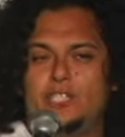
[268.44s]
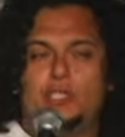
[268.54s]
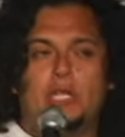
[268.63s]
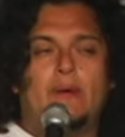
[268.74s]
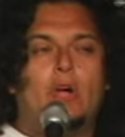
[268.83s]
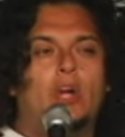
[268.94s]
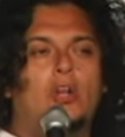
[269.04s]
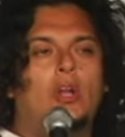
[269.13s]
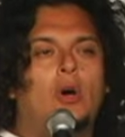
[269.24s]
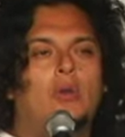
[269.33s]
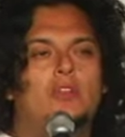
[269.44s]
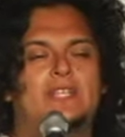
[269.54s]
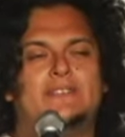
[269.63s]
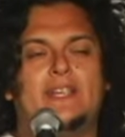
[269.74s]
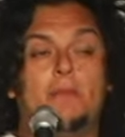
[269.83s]
she took off her clothes.
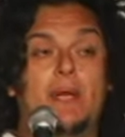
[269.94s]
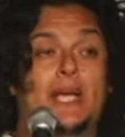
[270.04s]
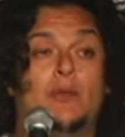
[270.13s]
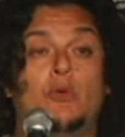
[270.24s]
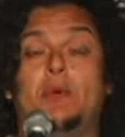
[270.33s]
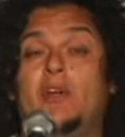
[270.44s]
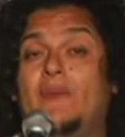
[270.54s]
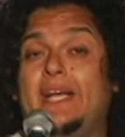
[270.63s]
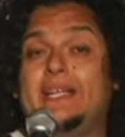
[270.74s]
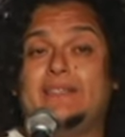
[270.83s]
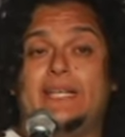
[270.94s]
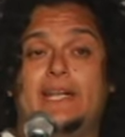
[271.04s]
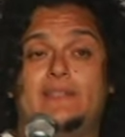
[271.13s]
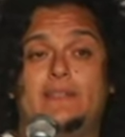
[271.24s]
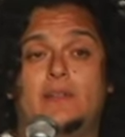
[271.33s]
I said, man, we better find these
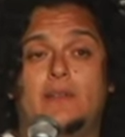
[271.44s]
cats.